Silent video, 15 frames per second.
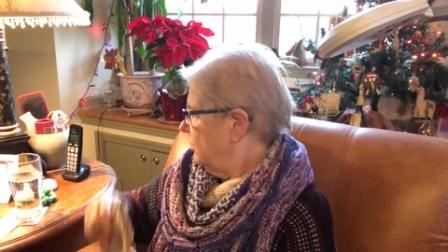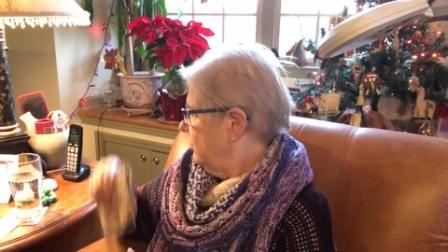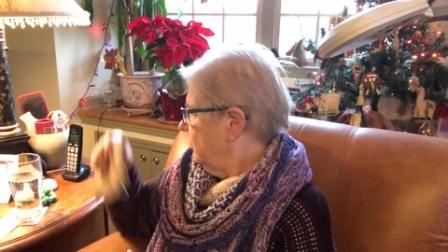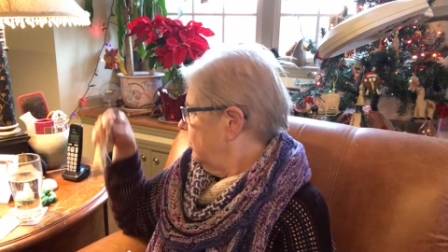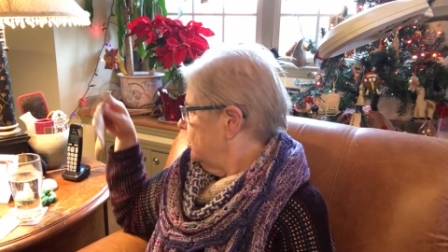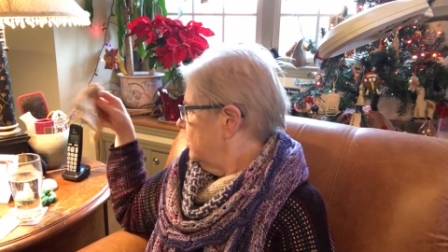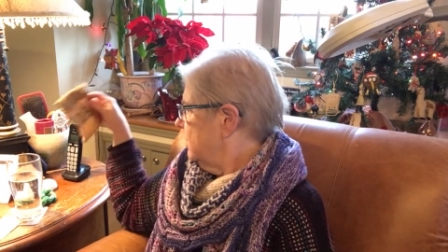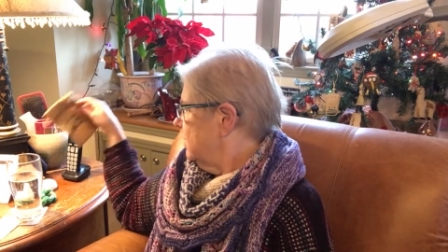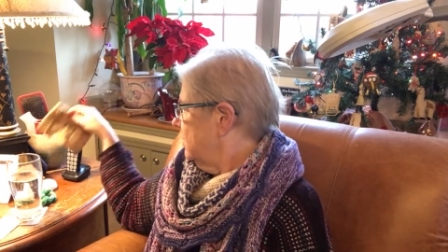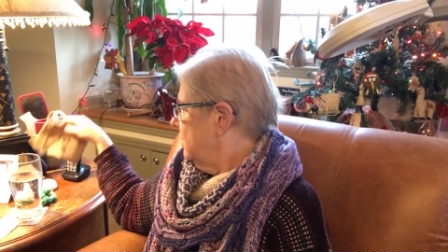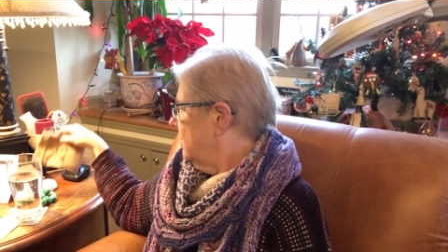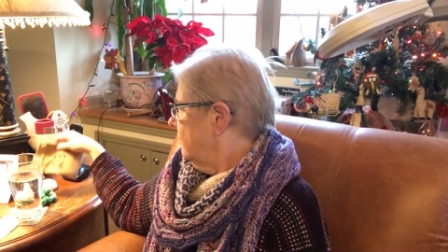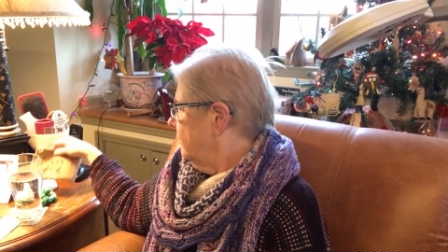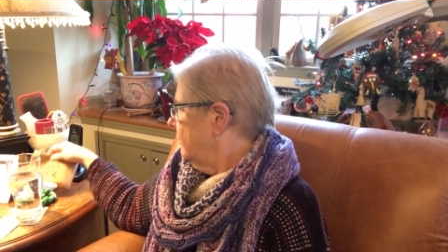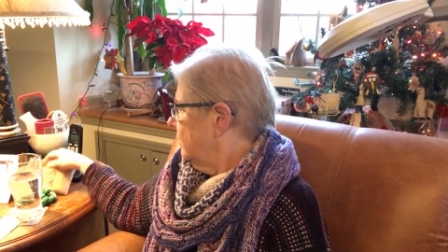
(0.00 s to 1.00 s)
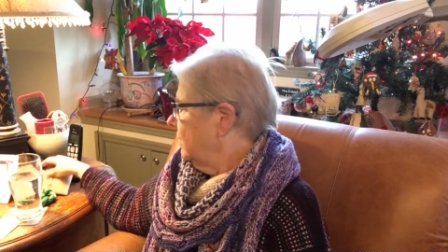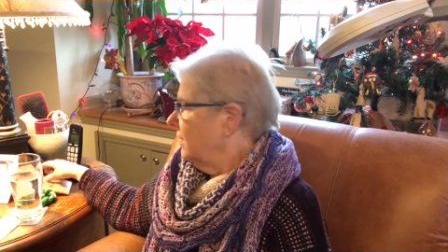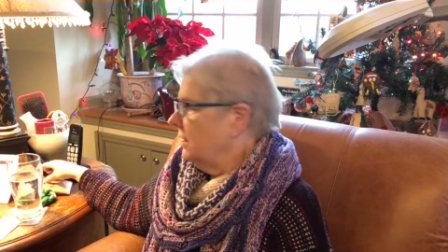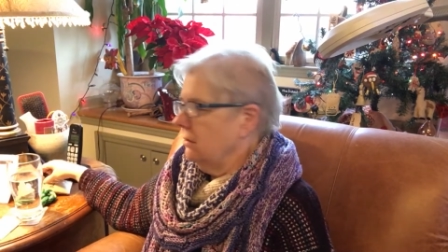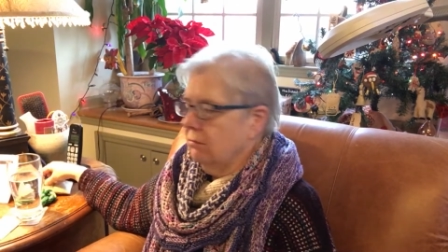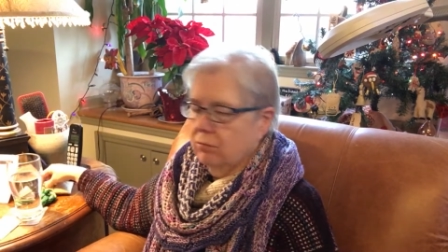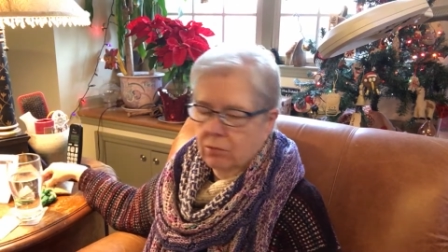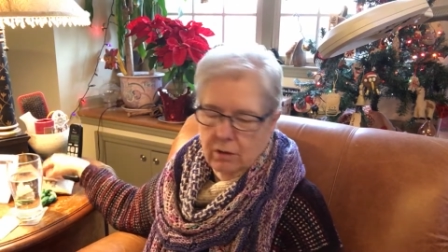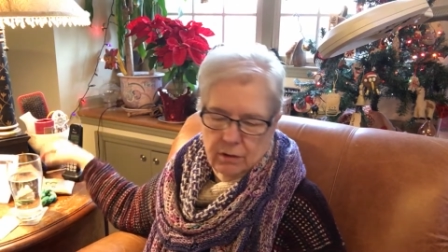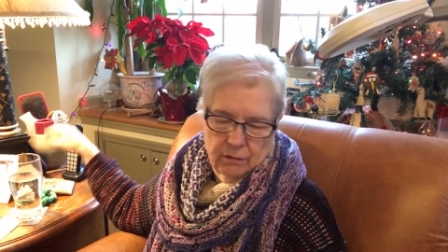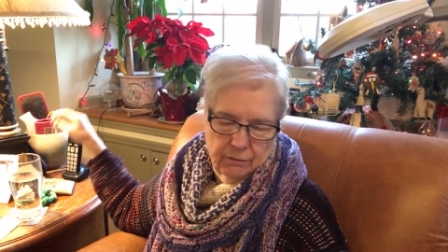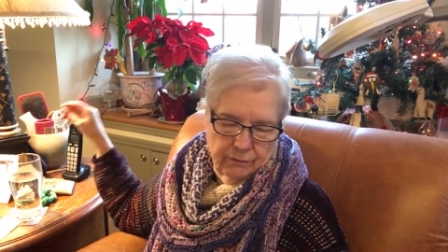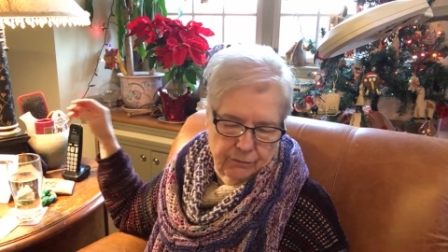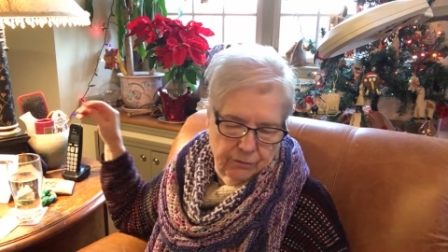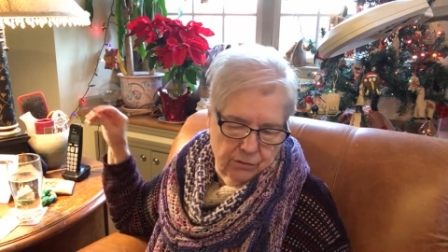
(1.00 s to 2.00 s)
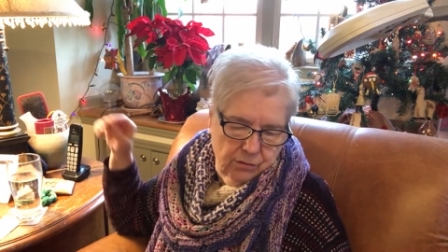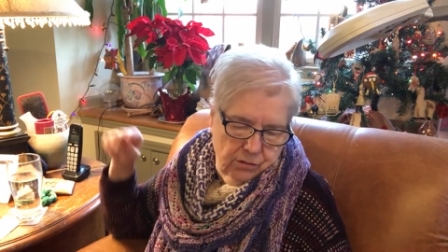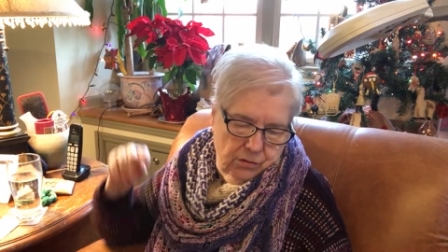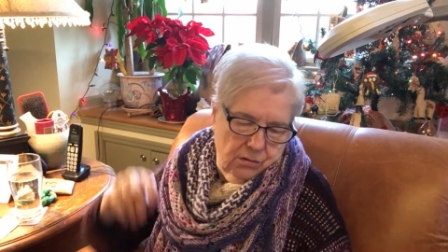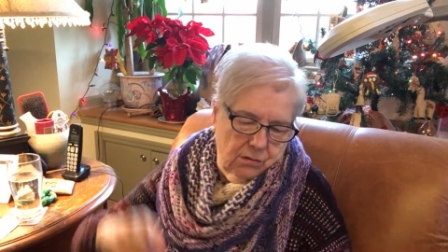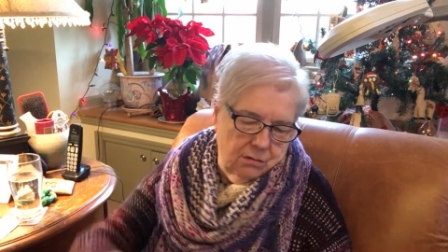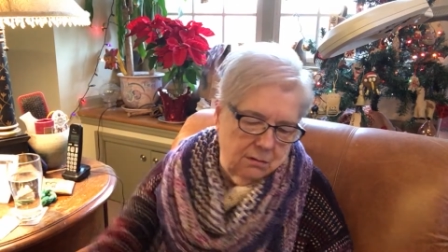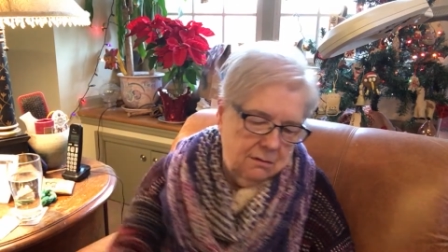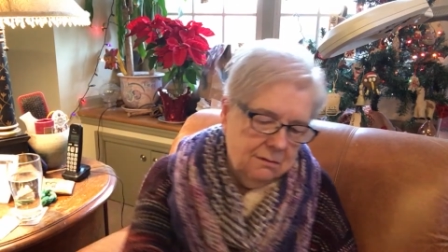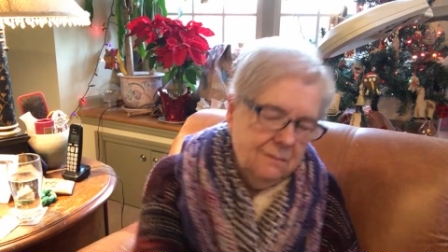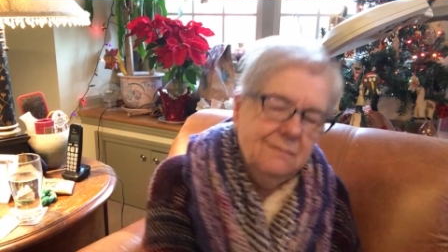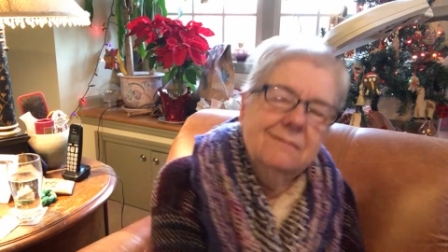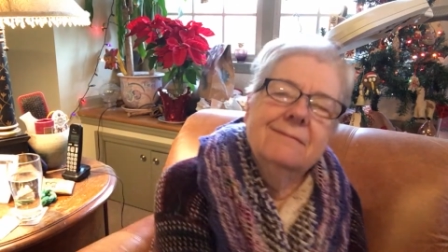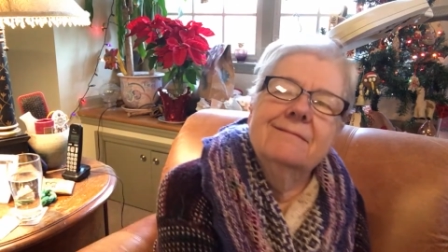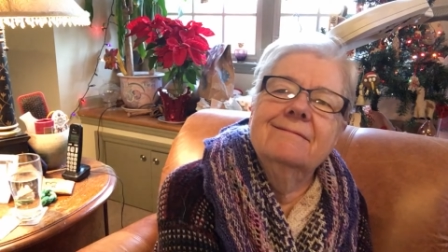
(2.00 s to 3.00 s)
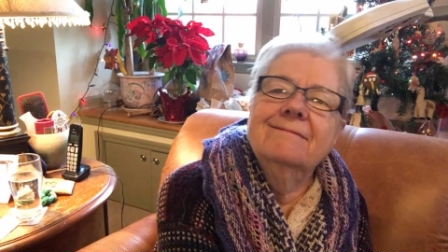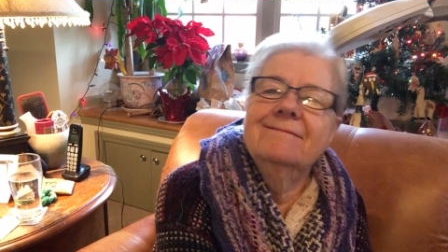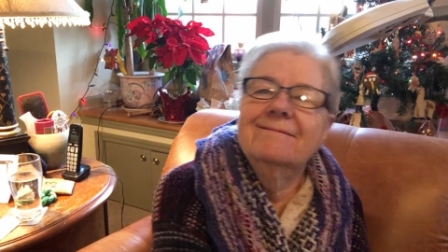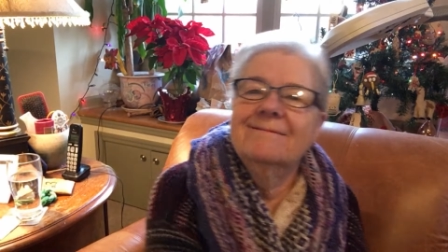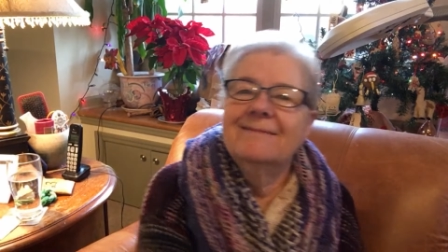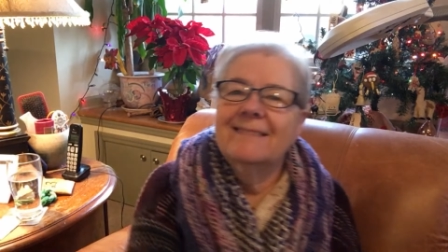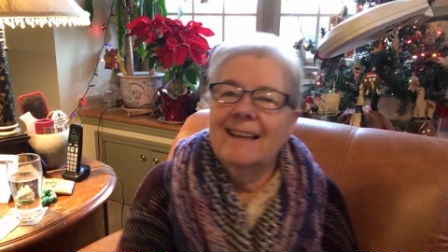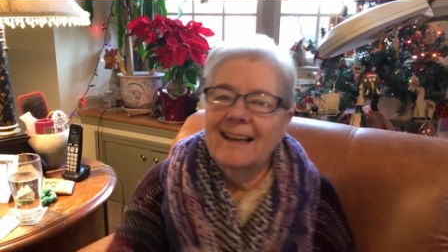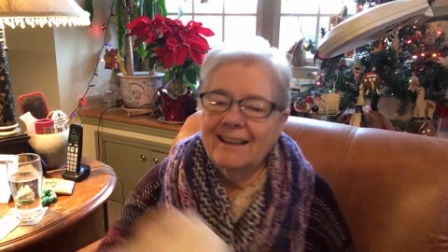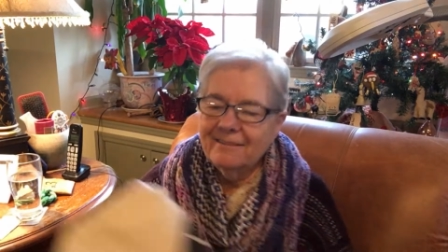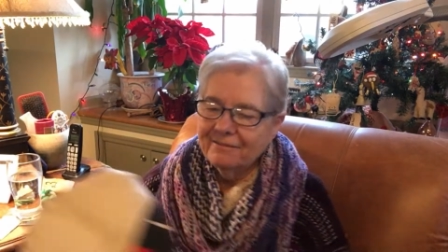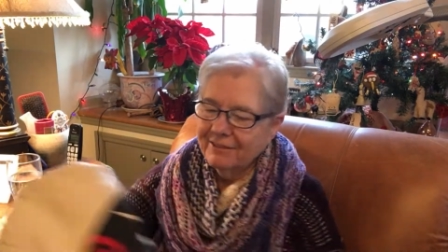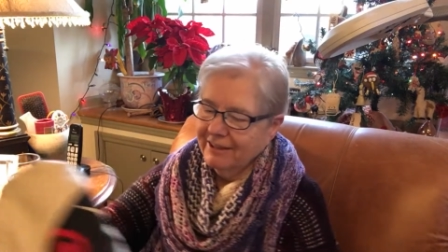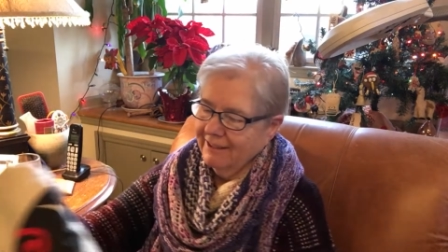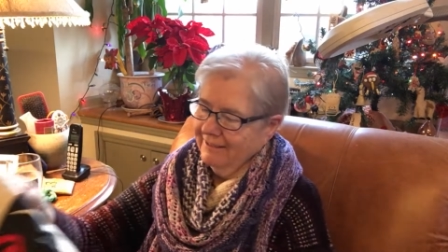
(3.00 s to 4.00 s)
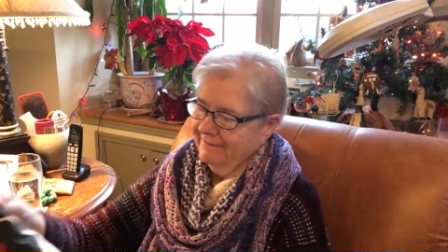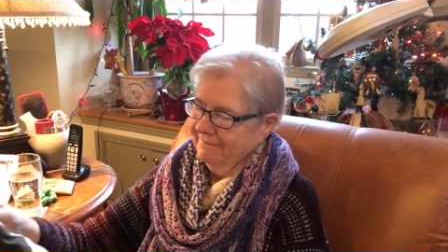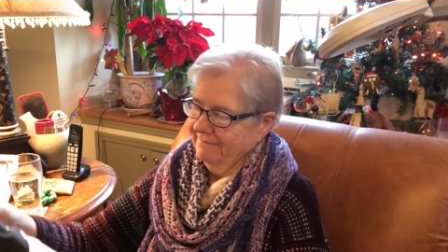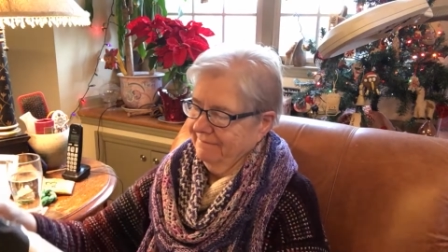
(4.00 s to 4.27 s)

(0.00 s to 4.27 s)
gorgeous, lovely, wonderful advent.